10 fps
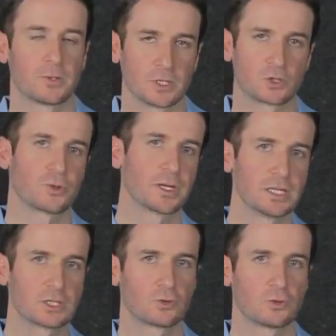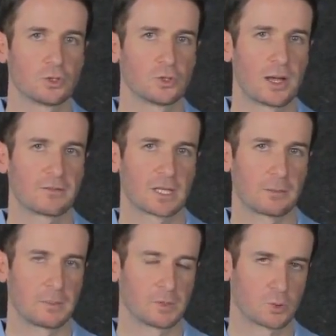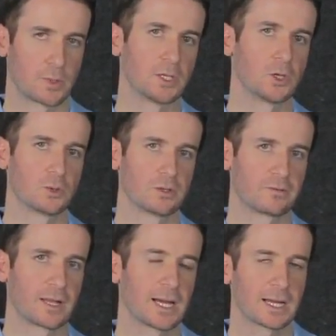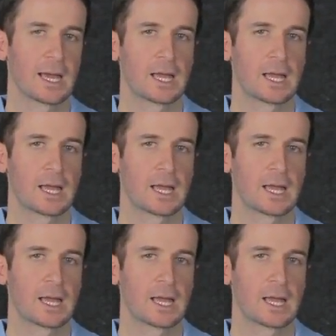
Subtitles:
in the trees or you do have something between you and the flag,